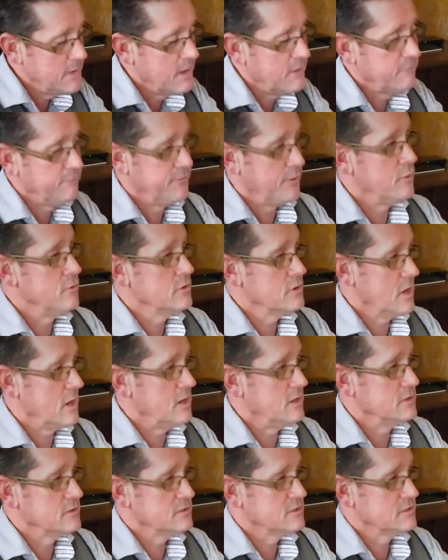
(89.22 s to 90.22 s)
phone
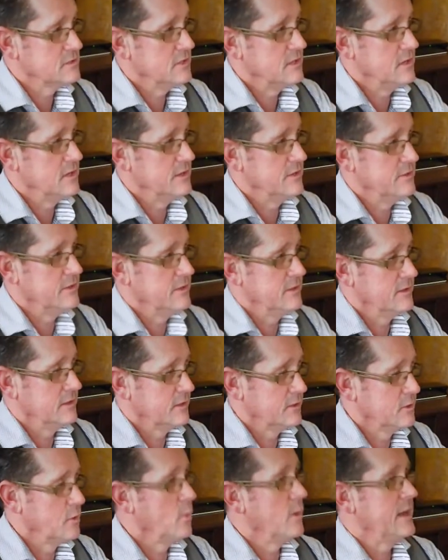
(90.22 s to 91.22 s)
calls
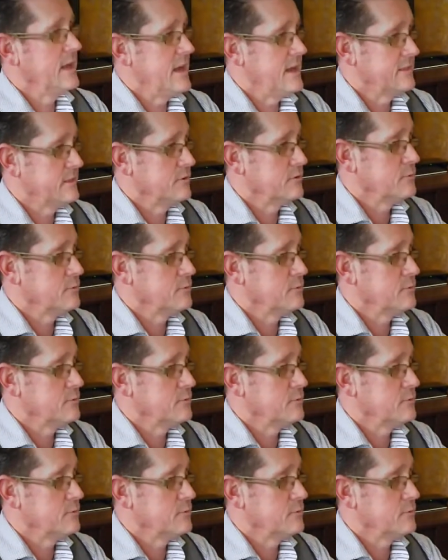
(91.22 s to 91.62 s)
going out there,